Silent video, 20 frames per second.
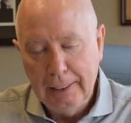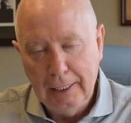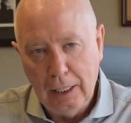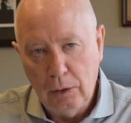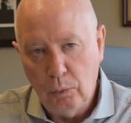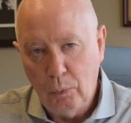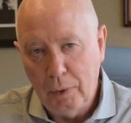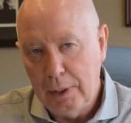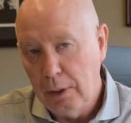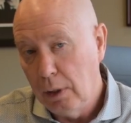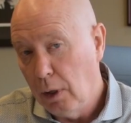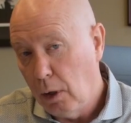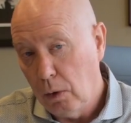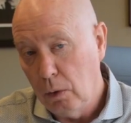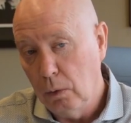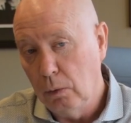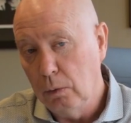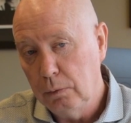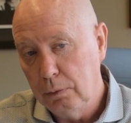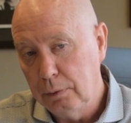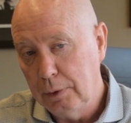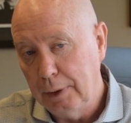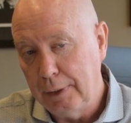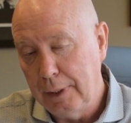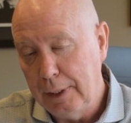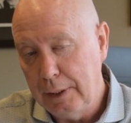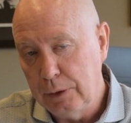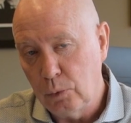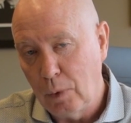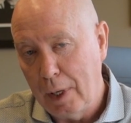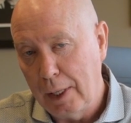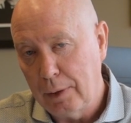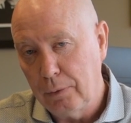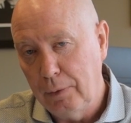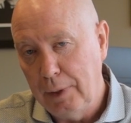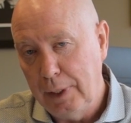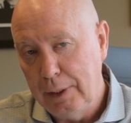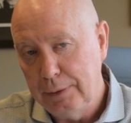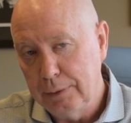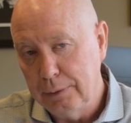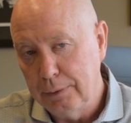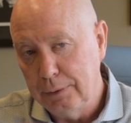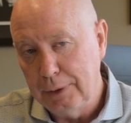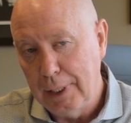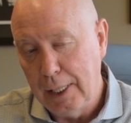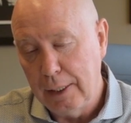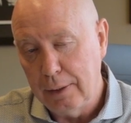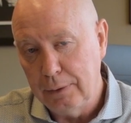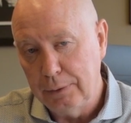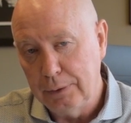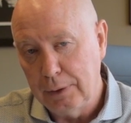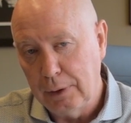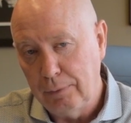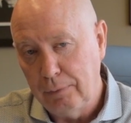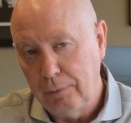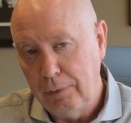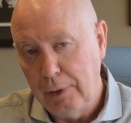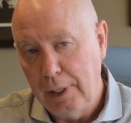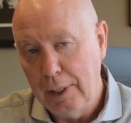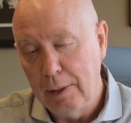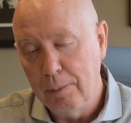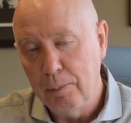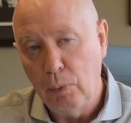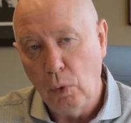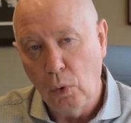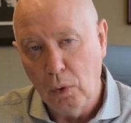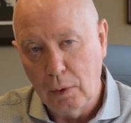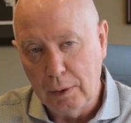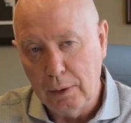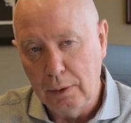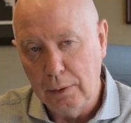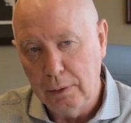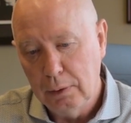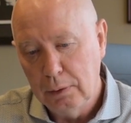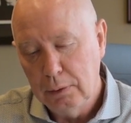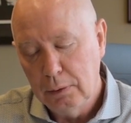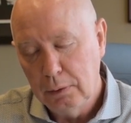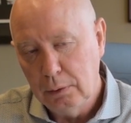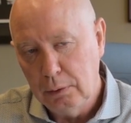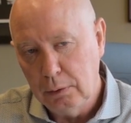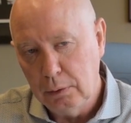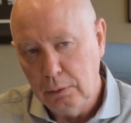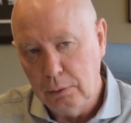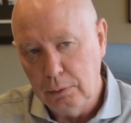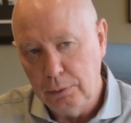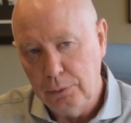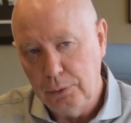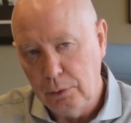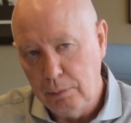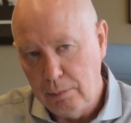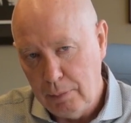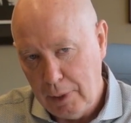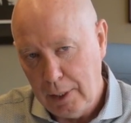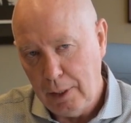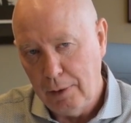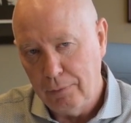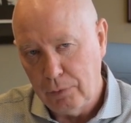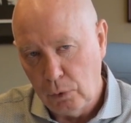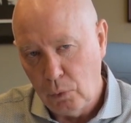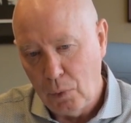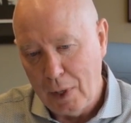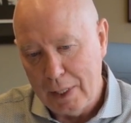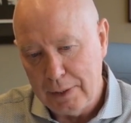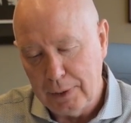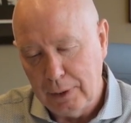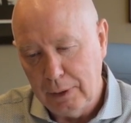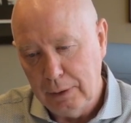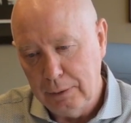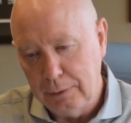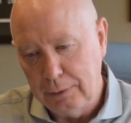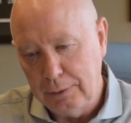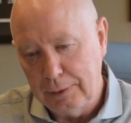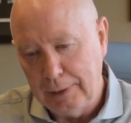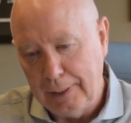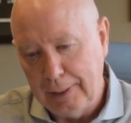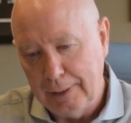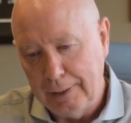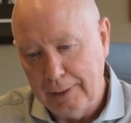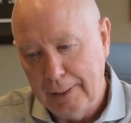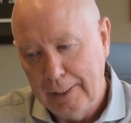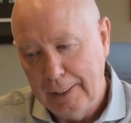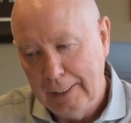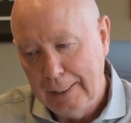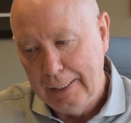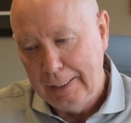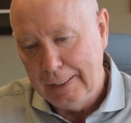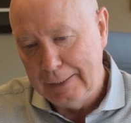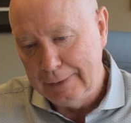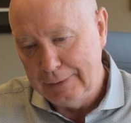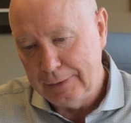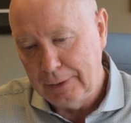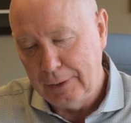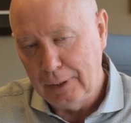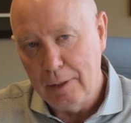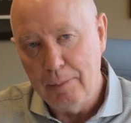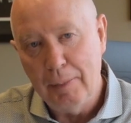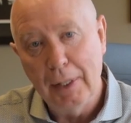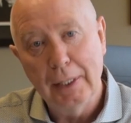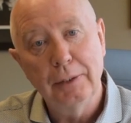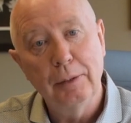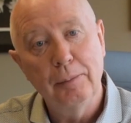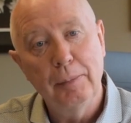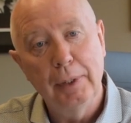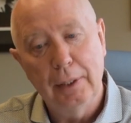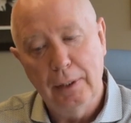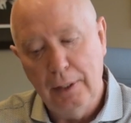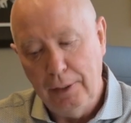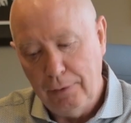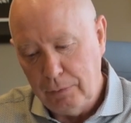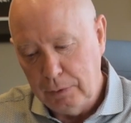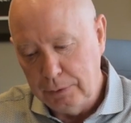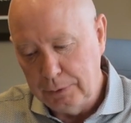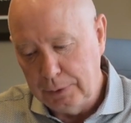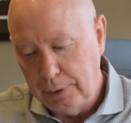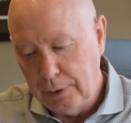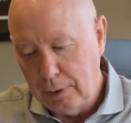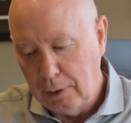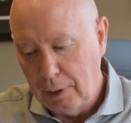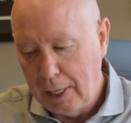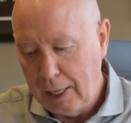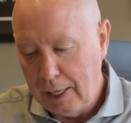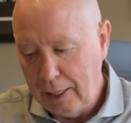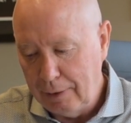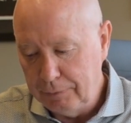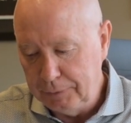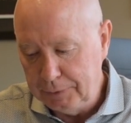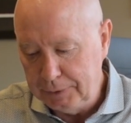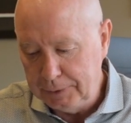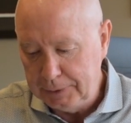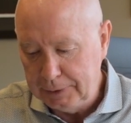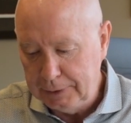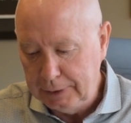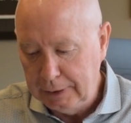and we know that these recreation centres are very important to many of our residents, and certainly makes a big difference in their lives.